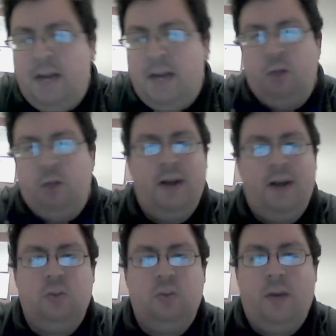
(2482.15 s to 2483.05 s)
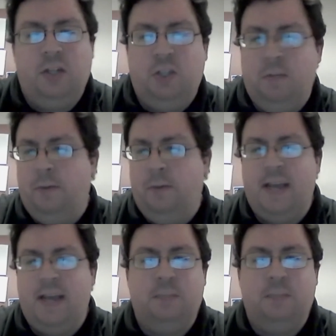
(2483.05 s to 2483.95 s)
Not the greatest question, but it was
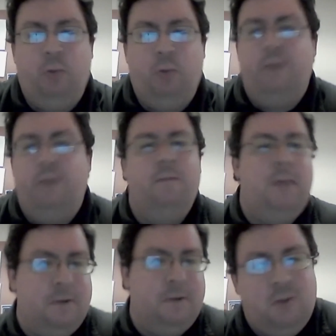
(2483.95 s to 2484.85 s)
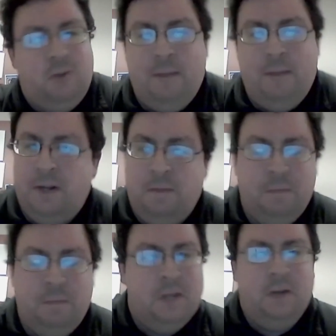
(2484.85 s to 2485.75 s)
asked by 3 different people, so I'm gonna
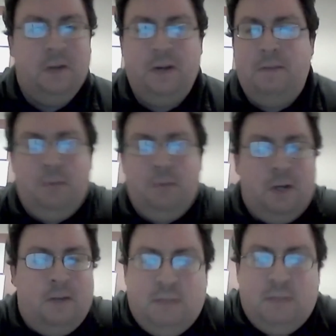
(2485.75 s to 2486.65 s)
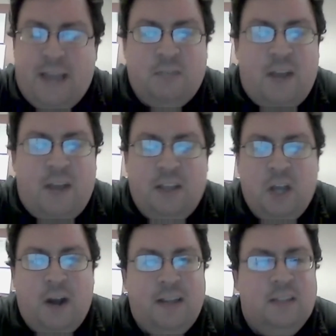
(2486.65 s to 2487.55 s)
satisfy the
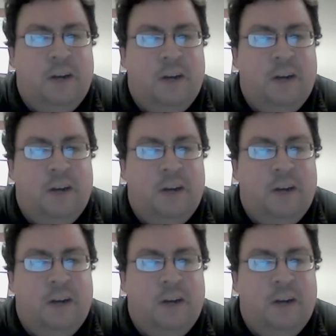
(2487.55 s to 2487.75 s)
audience here.